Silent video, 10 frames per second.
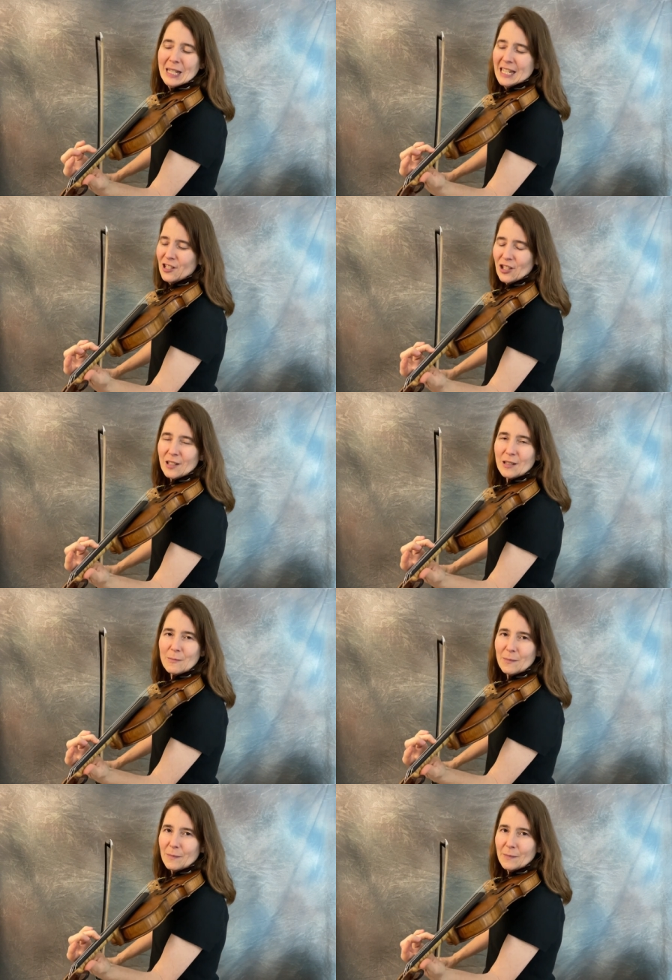He just
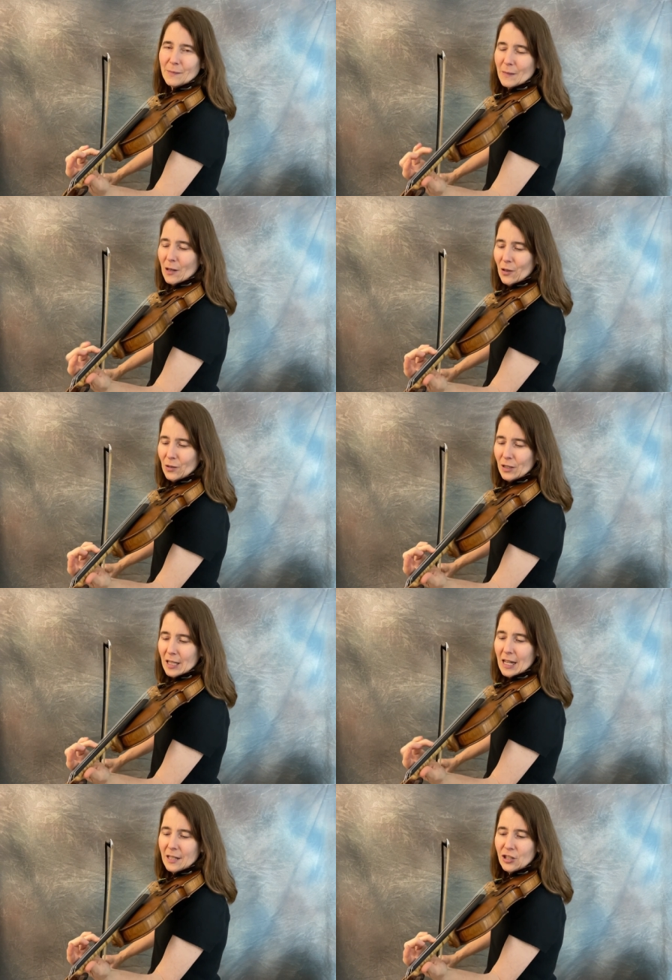holds
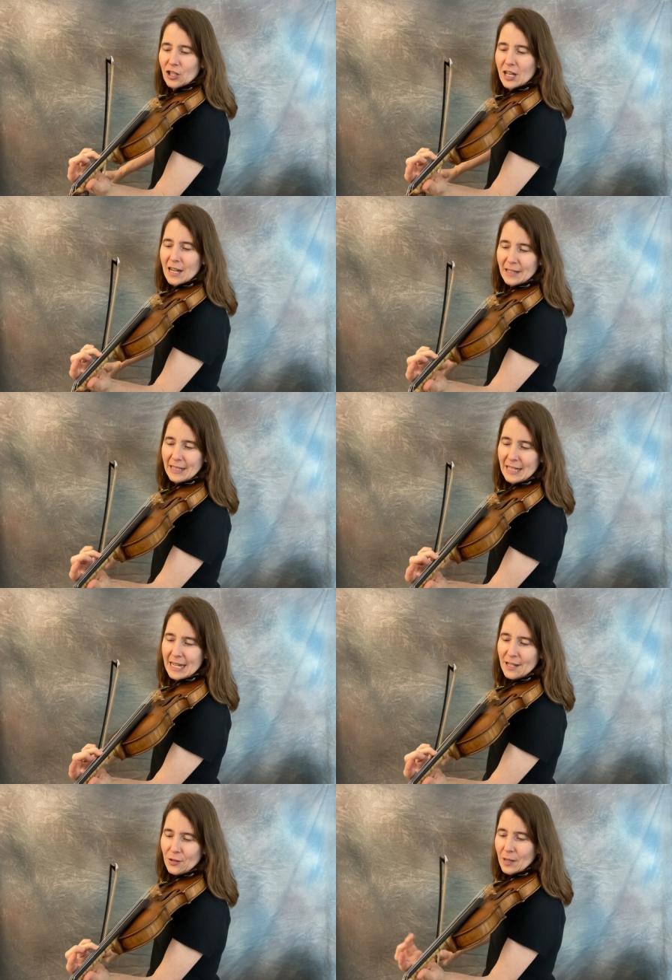that G on the
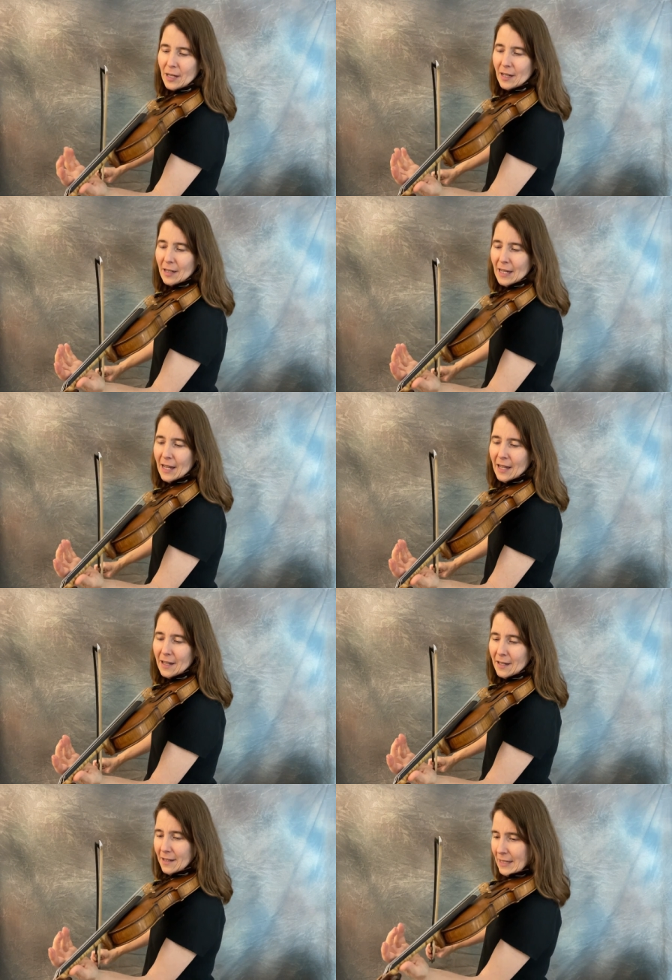D string,
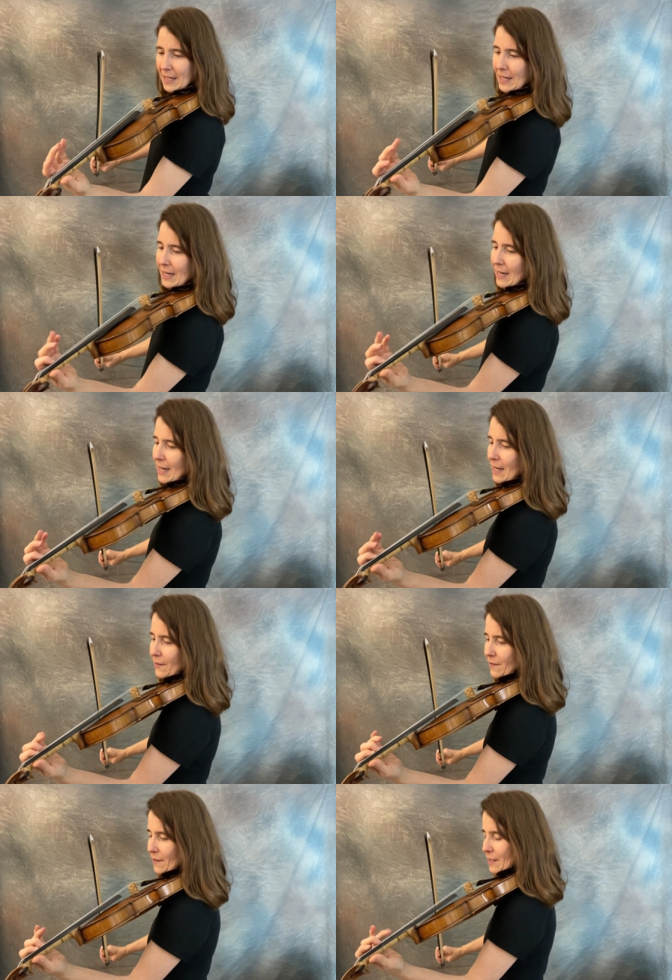uh, D, E,
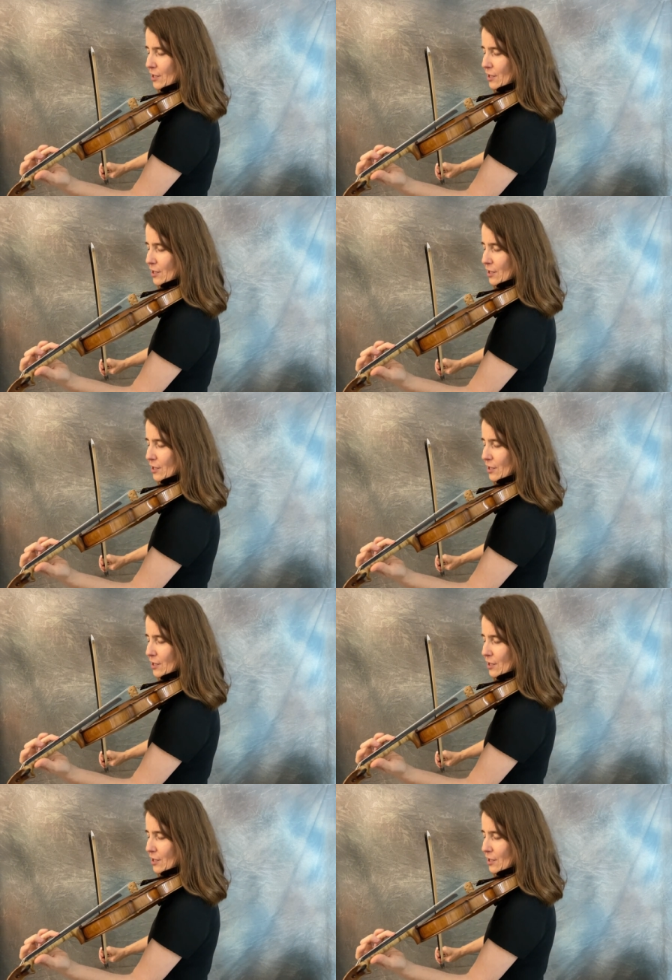F,